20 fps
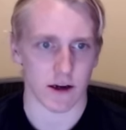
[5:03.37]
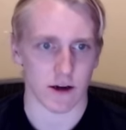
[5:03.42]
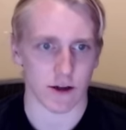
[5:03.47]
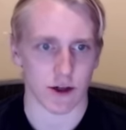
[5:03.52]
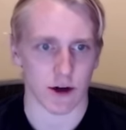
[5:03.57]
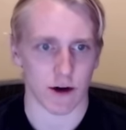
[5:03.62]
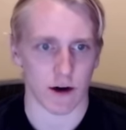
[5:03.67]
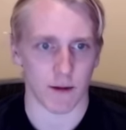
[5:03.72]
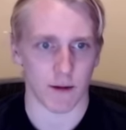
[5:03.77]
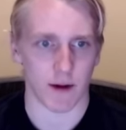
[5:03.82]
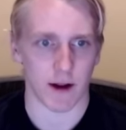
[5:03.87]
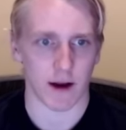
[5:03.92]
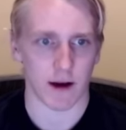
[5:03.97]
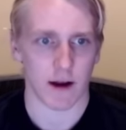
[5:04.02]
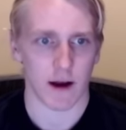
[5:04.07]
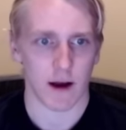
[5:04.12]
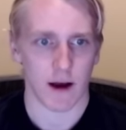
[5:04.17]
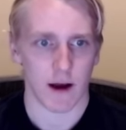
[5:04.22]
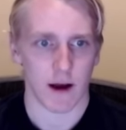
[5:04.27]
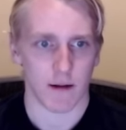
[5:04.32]
in a tournament,
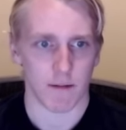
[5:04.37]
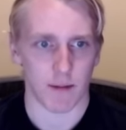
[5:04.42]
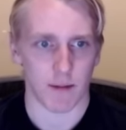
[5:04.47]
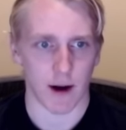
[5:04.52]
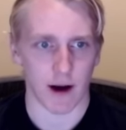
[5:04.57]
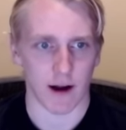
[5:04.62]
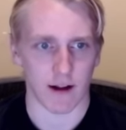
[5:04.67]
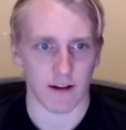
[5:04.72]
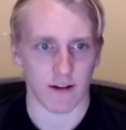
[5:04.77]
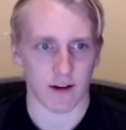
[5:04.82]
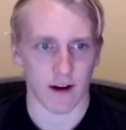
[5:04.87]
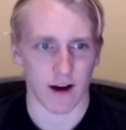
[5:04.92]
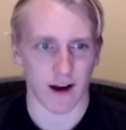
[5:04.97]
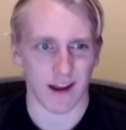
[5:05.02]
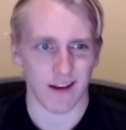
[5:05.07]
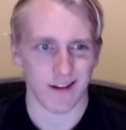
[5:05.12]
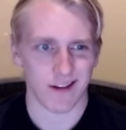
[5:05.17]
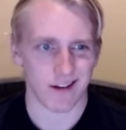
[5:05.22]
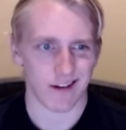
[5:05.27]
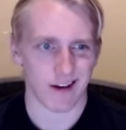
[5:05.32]
but uh,
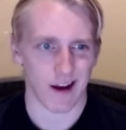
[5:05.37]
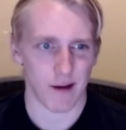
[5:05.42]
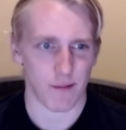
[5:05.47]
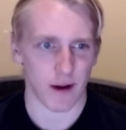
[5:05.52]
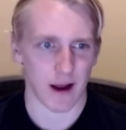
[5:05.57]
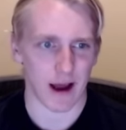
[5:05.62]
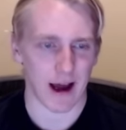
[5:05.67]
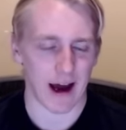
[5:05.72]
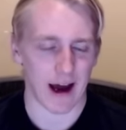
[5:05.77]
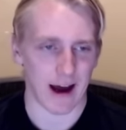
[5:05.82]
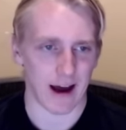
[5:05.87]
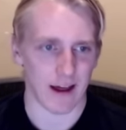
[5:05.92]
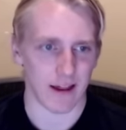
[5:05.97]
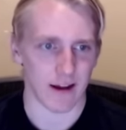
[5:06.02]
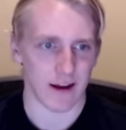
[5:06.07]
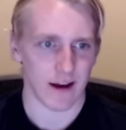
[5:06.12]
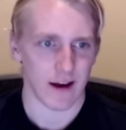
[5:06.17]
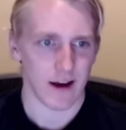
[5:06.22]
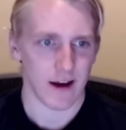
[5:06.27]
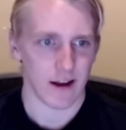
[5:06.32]
he's the type of guy
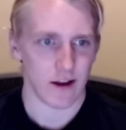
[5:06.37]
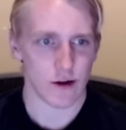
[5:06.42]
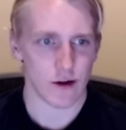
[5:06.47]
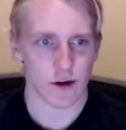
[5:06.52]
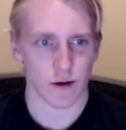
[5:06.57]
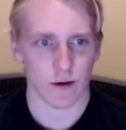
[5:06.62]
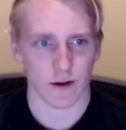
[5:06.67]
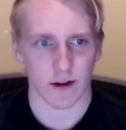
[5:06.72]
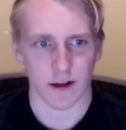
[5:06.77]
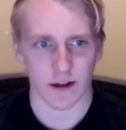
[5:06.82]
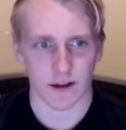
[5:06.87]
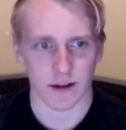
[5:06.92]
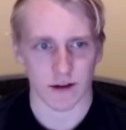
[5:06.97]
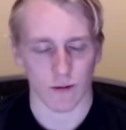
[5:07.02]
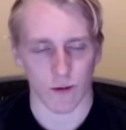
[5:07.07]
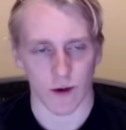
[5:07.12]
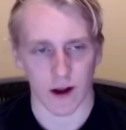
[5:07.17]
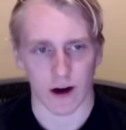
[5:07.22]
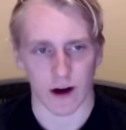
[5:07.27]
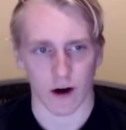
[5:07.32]
that usually with these
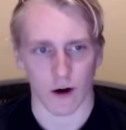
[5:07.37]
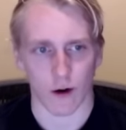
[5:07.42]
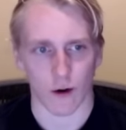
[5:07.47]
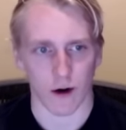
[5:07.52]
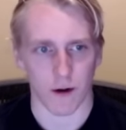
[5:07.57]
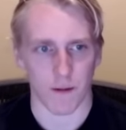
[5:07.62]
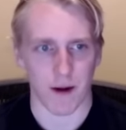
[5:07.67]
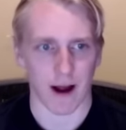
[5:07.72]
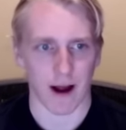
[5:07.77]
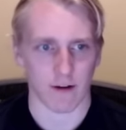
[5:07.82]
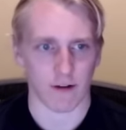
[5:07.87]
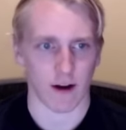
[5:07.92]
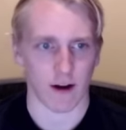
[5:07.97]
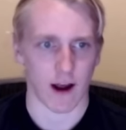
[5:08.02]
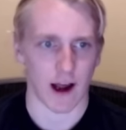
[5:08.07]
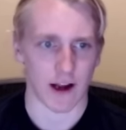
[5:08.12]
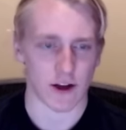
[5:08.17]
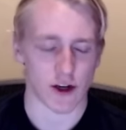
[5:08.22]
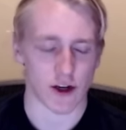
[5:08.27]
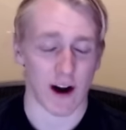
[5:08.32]
weaker quarterbacks, I,
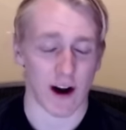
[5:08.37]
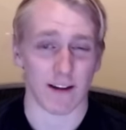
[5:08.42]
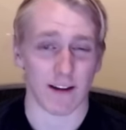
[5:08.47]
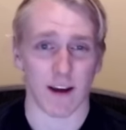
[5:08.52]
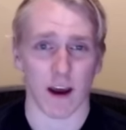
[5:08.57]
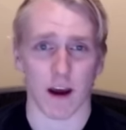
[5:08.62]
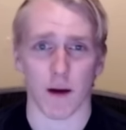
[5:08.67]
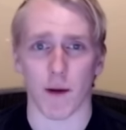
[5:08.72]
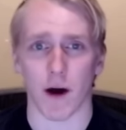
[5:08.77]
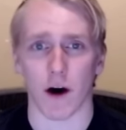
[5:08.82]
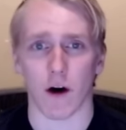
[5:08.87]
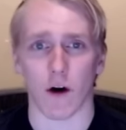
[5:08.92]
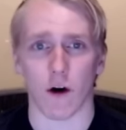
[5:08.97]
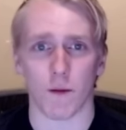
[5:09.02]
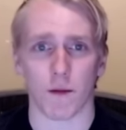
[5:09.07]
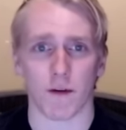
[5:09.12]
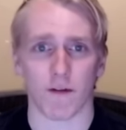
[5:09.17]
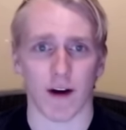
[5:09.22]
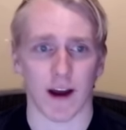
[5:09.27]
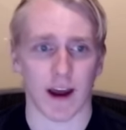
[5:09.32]
I, try and take him at
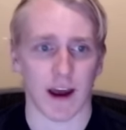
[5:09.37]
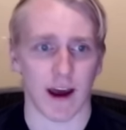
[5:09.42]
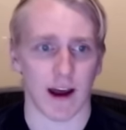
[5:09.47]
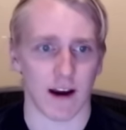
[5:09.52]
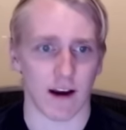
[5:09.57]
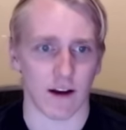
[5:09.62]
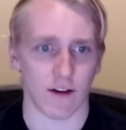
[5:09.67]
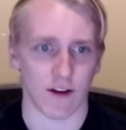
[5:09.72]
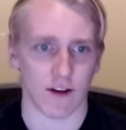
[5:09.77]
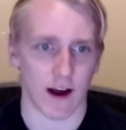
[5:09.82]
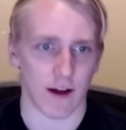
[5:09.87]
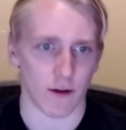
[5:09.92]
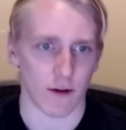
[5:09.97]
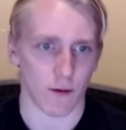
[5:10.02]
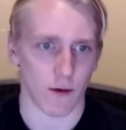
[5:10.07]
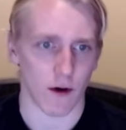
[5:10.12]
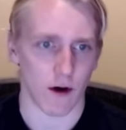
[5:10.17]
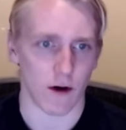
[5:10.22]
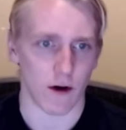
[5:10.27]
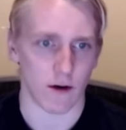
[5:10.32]
home if I can. He's on the
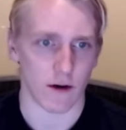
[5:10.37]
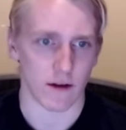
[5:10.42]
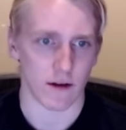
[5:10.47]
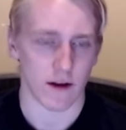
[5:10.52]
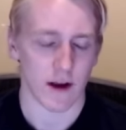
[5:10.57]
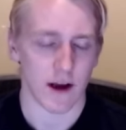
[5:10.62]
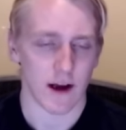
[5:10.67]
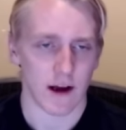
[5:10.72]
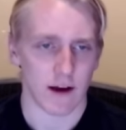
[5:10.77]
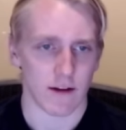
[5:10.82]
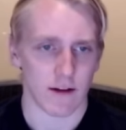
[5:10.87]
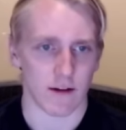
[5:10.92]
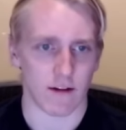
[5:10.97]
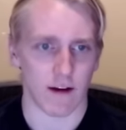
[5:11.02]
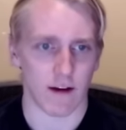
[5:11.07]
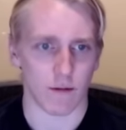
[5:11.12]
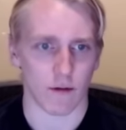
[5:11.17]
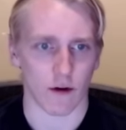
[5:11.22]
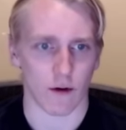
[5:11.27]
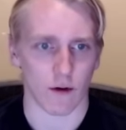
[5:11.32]
road. The
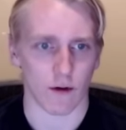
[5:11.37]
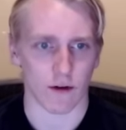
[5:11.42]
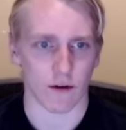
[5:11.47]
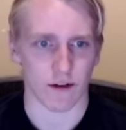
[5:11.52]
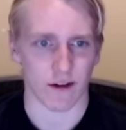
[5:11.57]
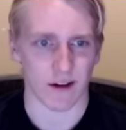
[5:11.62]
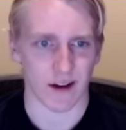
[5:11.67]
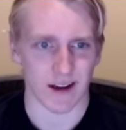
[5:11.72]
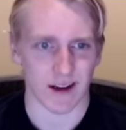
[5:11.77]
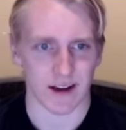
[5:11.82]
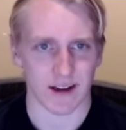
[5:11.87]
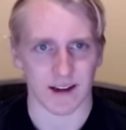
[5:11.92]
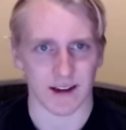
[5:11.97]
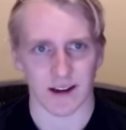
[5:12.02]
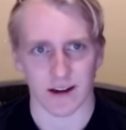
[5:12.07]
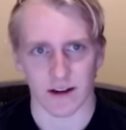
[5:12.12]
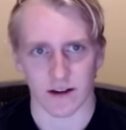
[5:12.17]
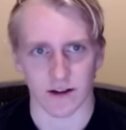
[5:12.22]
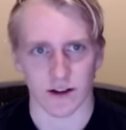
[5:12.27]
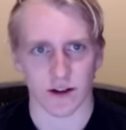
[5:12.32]
team total, eh,
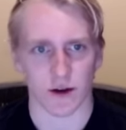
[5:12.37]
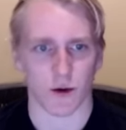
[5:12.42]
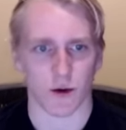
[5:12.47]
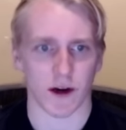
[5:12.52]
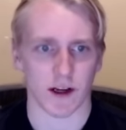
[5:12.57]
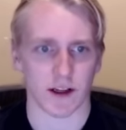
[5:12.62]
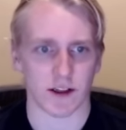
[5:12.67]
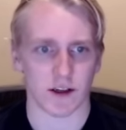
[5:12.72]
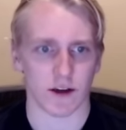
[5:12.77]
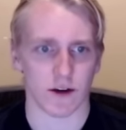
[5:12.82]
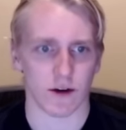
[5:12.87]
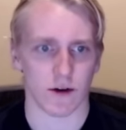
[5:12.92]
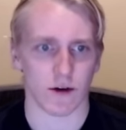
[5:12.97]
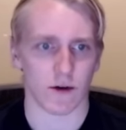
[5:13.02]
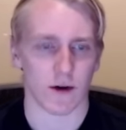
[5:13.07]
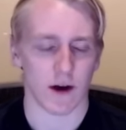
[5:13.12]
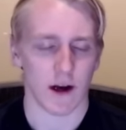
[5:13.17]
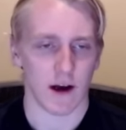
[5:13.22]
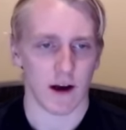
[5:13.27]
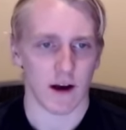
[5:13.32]
you know, it's
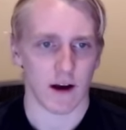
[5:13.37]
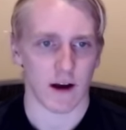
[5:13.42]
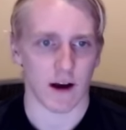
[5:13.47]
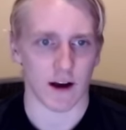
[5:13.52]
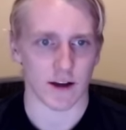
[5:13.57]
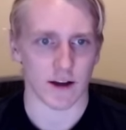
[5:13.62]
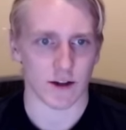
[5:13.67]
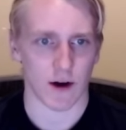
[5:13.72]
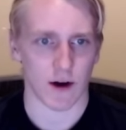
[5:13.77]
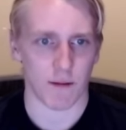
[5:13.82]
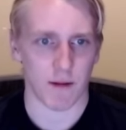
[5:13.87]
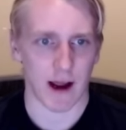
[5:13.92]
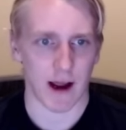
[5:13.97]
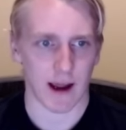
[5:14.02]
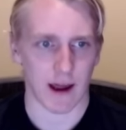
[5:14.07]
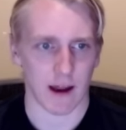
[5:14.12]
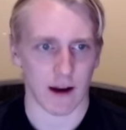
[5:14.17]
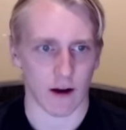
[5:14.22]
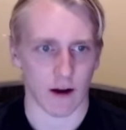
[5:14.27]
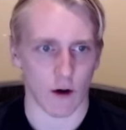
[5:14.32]
22. Uh, so I'm
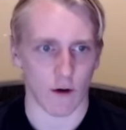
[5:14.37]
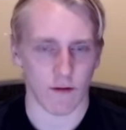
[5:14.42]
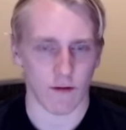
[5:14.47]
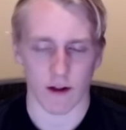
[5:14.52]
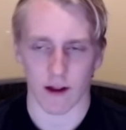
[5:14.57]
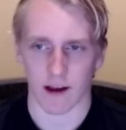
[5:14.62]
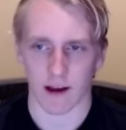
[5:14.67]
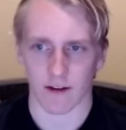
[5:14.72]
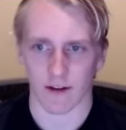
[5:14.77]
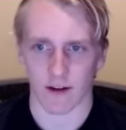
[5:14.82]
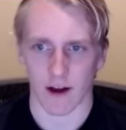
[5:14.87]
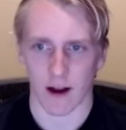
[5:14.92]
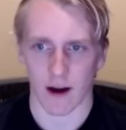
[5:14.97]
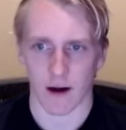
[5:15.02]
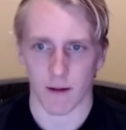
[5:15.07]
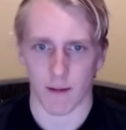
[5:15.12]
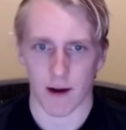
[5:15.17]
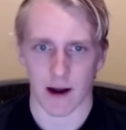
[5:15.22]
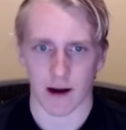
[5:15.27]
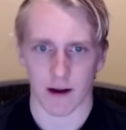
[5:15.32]
not getting overly
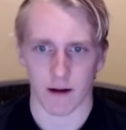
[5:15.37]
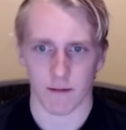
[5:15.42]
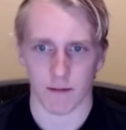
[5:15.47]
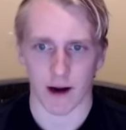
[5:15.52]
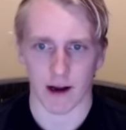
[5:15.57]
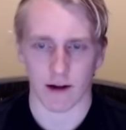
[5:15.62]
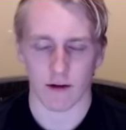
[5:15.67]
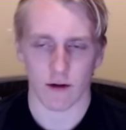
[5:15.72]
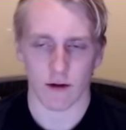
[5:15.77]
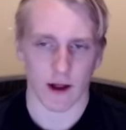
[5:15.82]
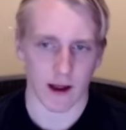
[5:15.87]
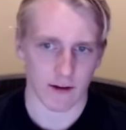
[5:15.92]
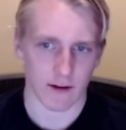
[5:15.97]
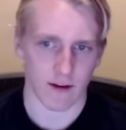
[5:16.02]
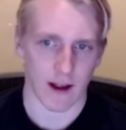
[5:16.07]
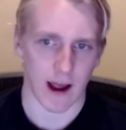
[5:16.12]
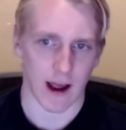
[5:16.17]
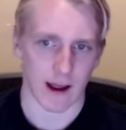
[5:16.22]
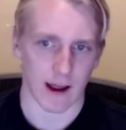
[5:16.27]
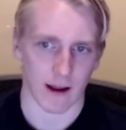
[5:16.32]
excited about him, but I do like
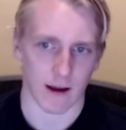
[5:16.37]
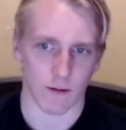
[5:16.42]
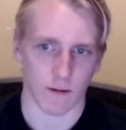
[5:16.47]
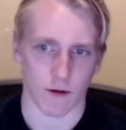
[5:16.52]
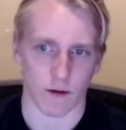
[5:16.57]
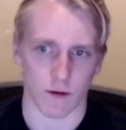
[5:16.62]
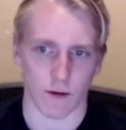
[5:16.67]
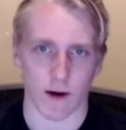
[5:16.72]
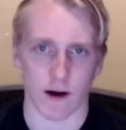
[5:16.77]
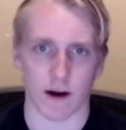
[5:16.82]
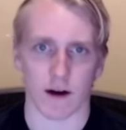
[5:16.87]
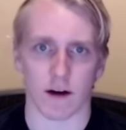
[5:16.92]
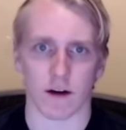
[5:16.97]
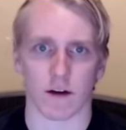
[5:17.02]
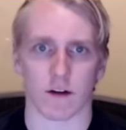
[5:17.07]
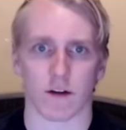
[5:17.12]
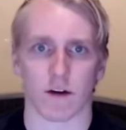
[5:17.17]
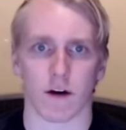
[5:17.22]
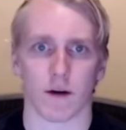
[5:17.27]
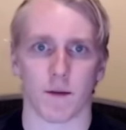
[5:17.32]
stacking him with Reed in
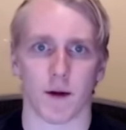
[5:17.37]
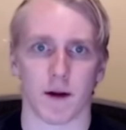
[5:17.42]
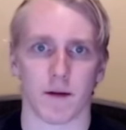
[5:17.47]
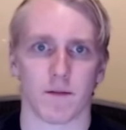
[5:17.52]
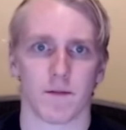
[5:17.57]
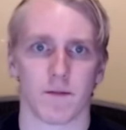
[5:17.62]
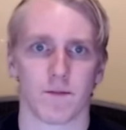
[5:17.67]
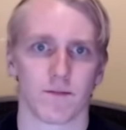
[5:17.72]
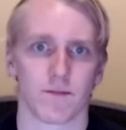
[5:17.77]
a tournament.